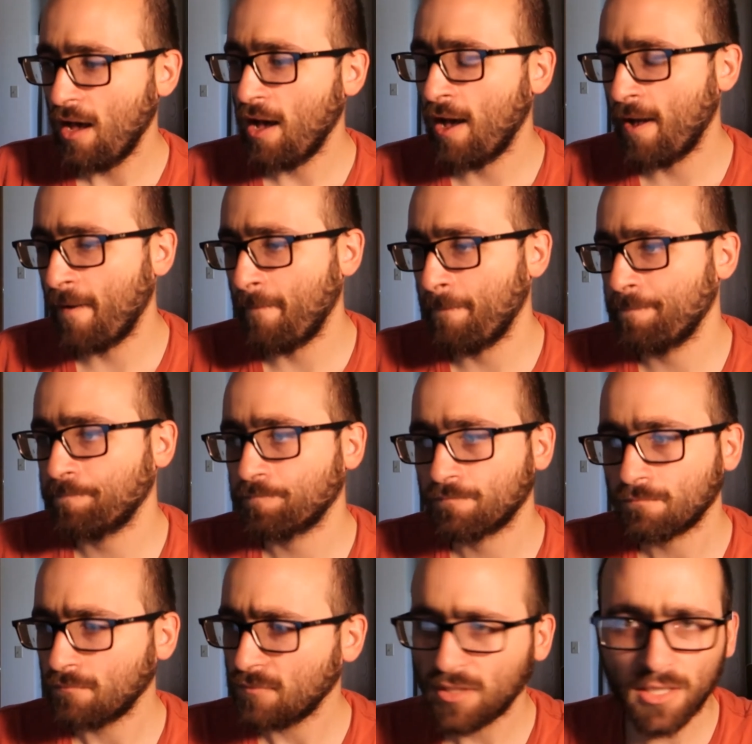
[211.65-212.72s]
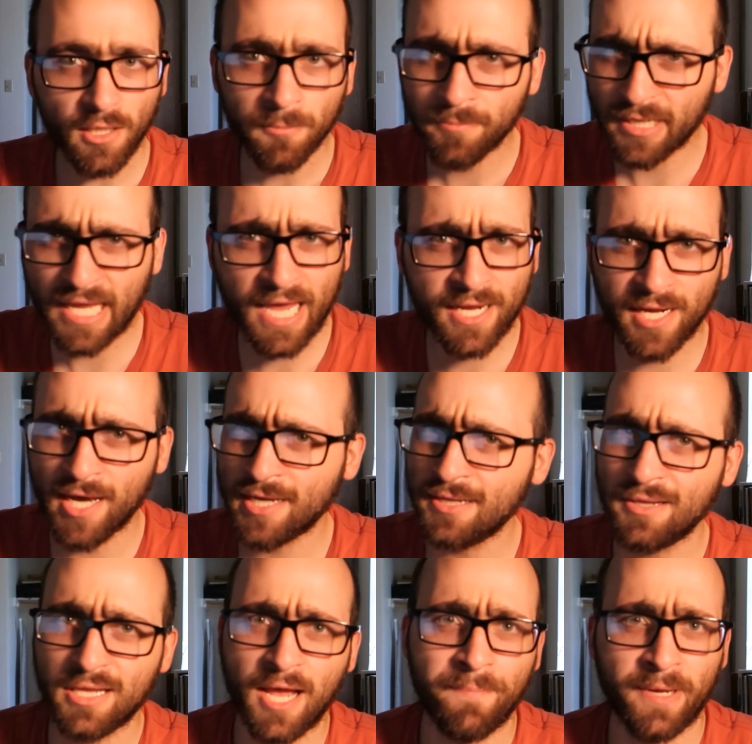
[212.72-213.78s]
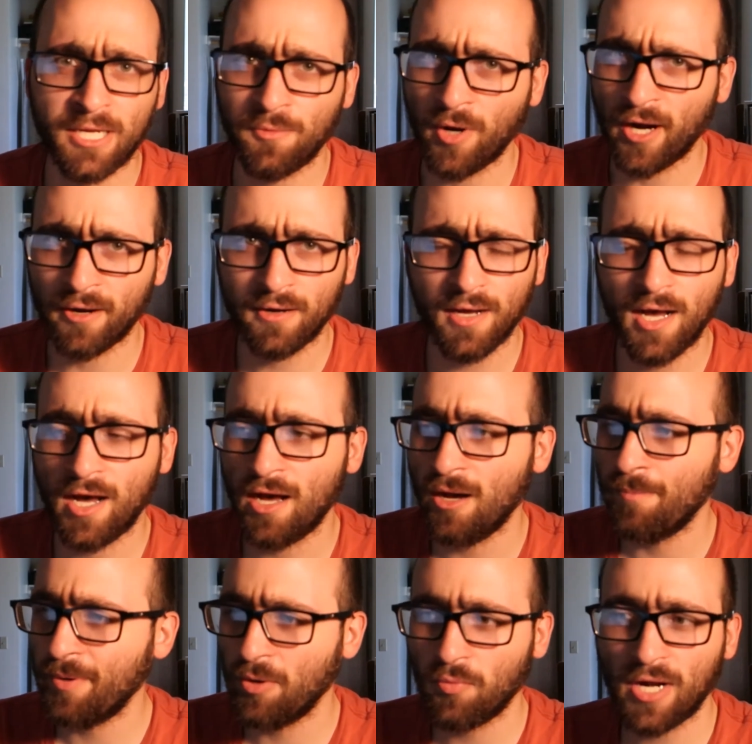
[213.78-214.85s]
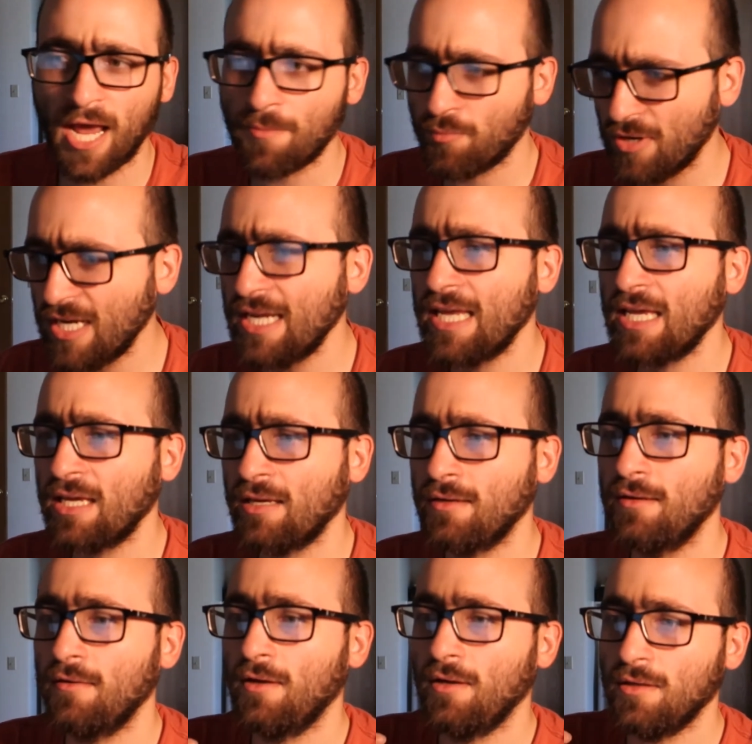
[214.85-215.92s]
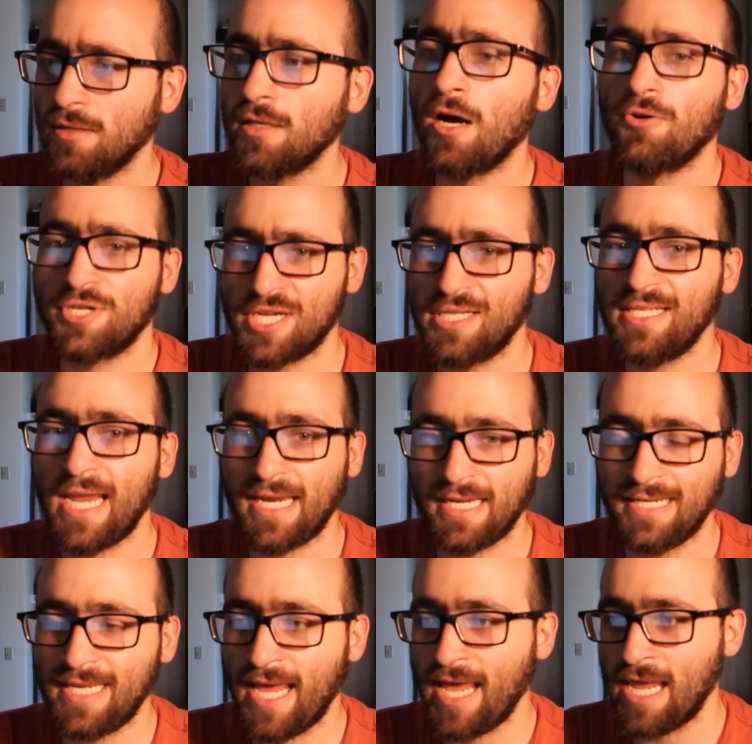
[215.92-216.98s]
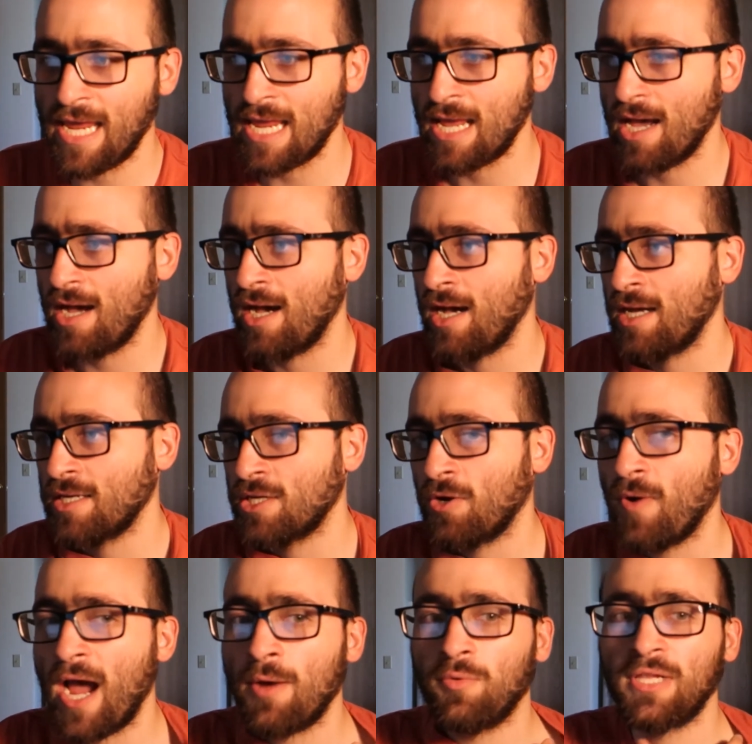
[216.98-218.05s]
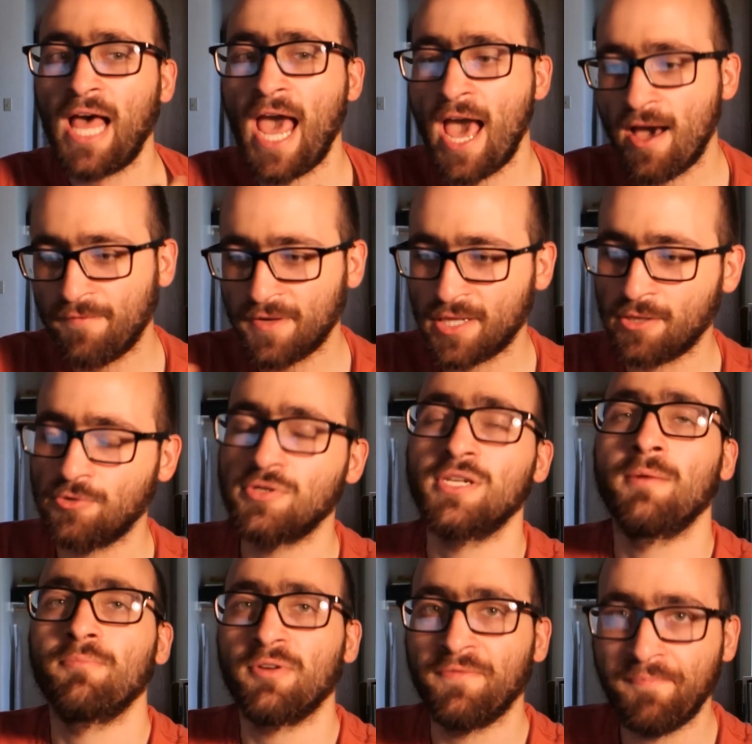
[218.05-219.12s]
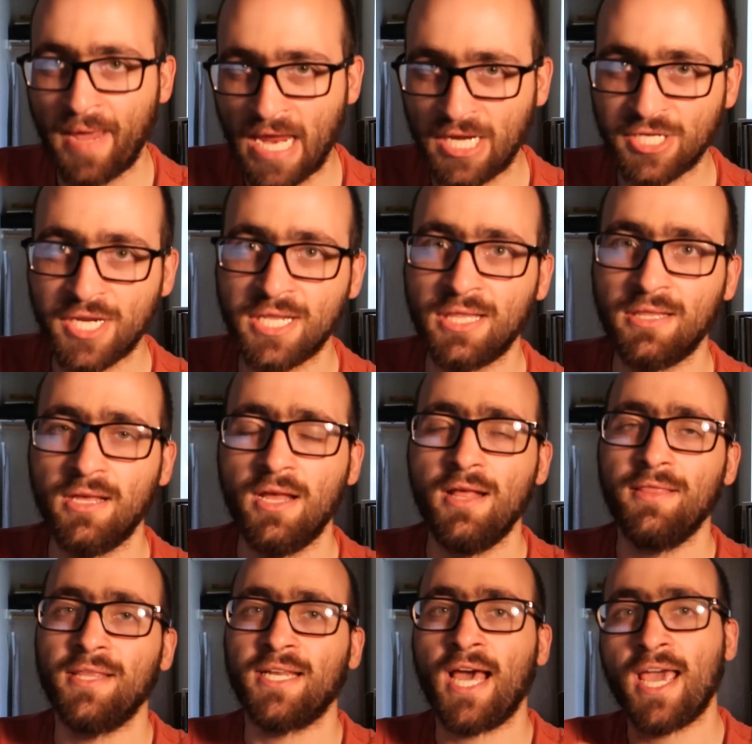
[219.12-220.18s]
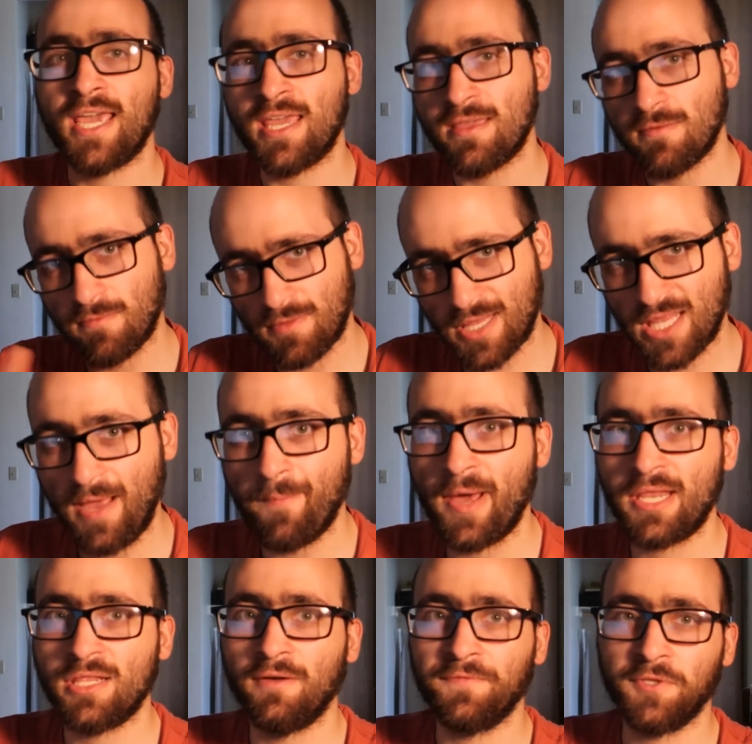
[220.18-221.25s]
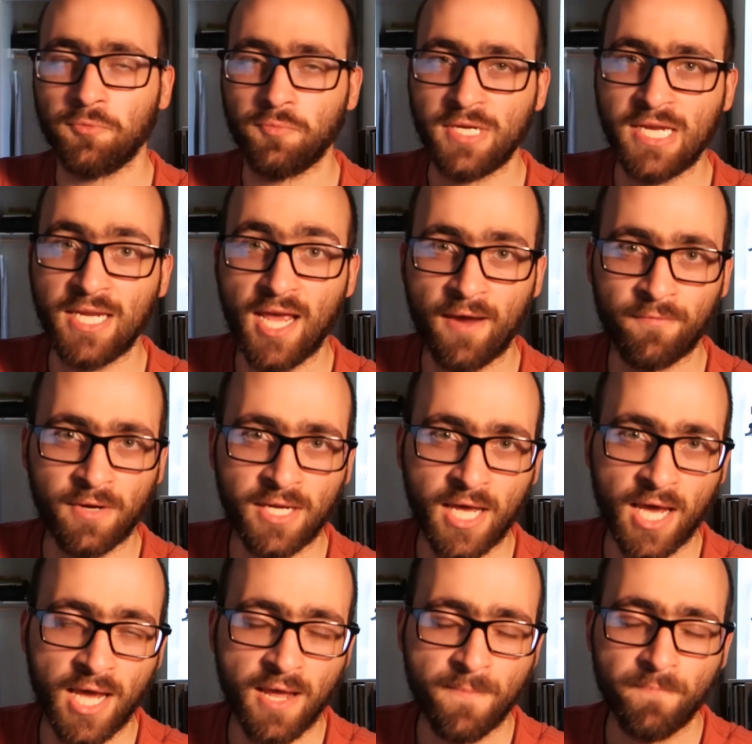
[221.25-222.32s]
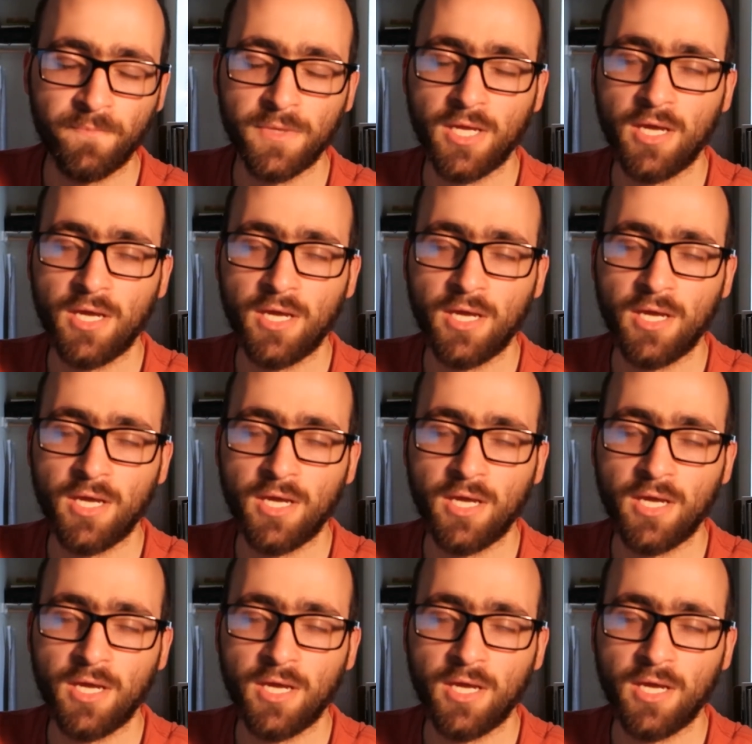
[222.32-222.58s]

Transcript: Um, but again, I can stop anywhere. Uh, but when I'm reading, you know, just day to day, uh, you know, I will have a certain number of pages that I set myself to read every day.